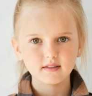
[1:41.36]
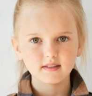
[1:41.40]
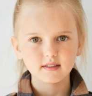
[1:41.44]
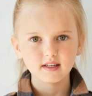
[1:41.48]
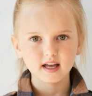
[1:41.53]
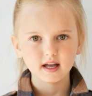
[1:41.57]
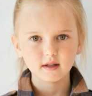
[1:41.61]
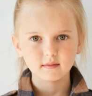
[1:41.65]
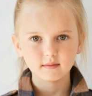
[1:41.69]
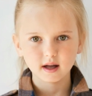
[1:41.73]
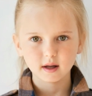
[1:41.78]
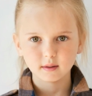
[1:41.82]

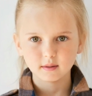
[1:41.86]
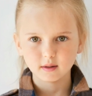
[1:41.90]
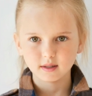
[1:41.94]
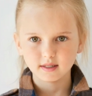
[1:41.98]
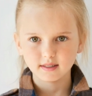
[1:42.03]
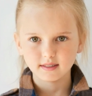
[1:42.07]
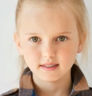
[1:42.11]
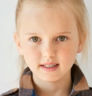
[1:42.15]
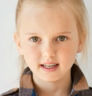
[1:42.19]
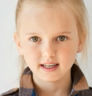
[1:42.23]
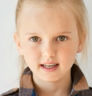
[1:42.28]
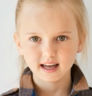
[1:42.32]
They may be
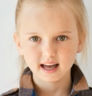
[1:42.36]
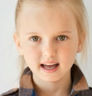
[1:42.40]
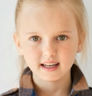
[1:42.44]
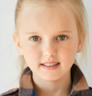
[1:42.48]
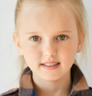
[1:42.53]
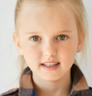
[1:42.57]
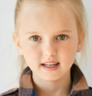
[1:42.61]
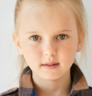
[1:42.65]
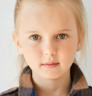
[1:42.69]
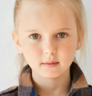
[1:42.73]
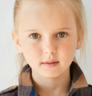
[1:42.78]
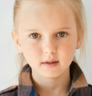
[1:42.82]
seen
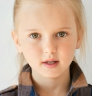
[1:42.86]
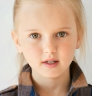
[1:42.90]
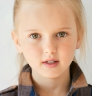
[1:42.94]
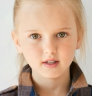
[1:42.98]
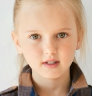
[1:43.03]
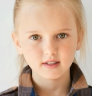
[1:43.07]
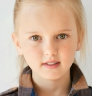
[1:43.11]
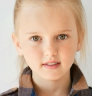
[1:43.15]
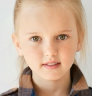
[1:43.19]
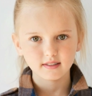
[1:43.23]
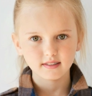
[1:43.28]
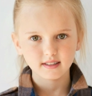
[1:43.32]
as
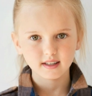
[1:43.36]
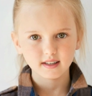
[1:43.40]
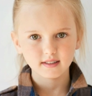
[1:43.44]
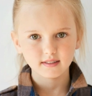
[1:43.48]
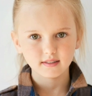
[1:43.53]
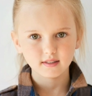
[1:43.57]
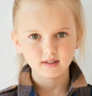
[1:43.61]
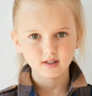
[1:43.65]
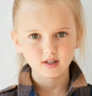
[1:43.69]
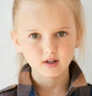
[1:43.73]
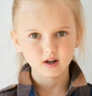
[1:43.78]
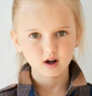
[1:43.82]
ambitious,
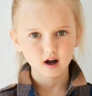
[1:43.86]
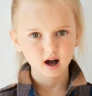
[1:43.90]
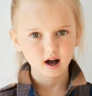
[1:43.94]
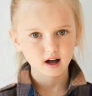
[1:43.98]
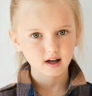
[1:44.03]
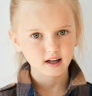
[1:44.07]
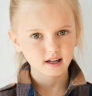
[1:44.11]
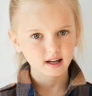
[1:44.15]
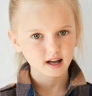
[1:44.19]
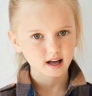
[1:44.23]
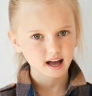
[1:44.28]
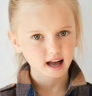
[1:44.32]

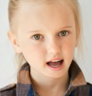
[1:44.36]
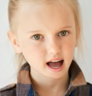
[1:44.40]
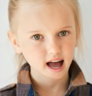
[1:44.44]
strong,